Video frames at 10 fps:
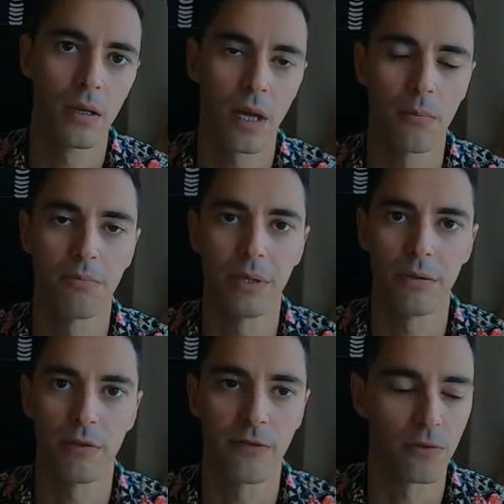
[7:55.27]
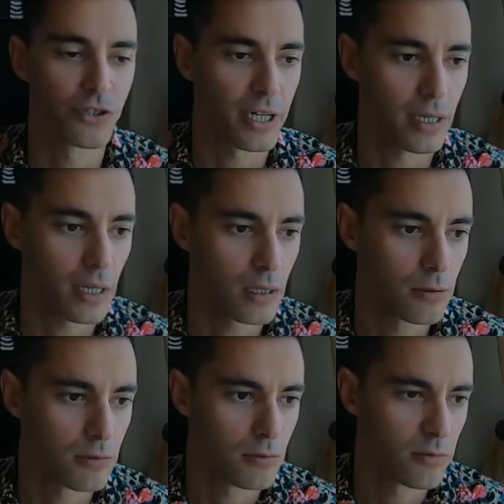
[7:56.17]
that beautiful chili.
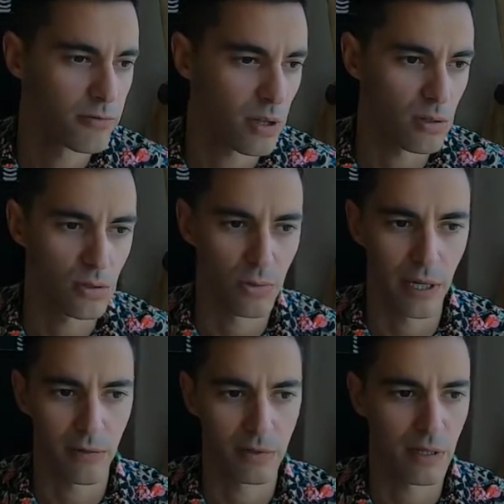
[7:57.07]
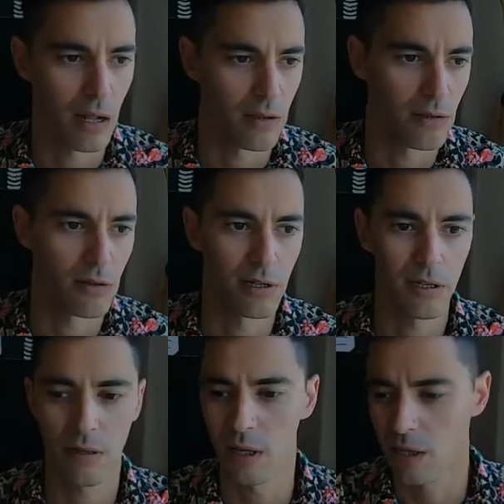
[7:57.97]
Felt great. It was
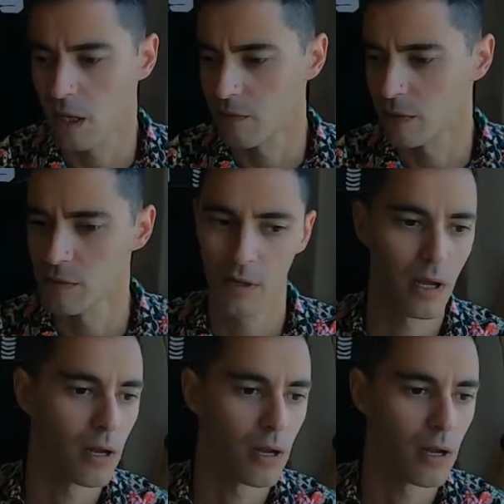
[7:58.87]
10:30, 11's